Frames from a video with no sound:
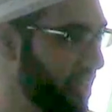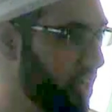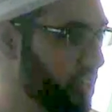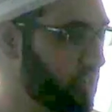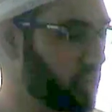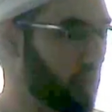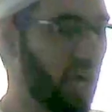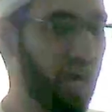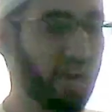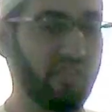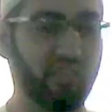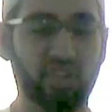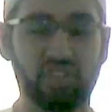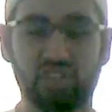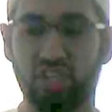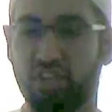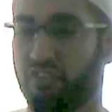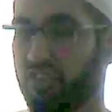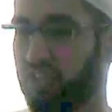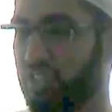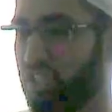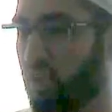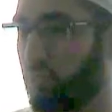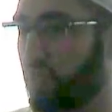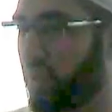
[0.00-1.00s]
So obviously,
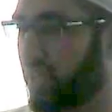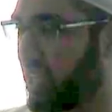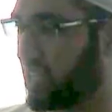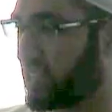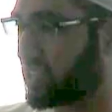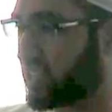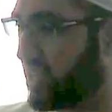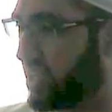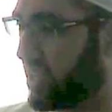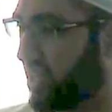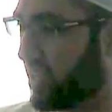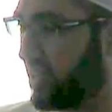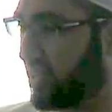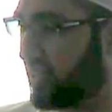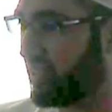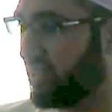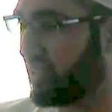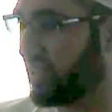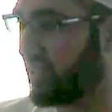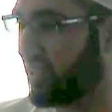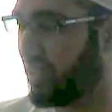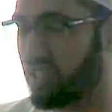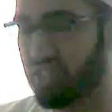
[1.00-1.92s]
if he's committing zina,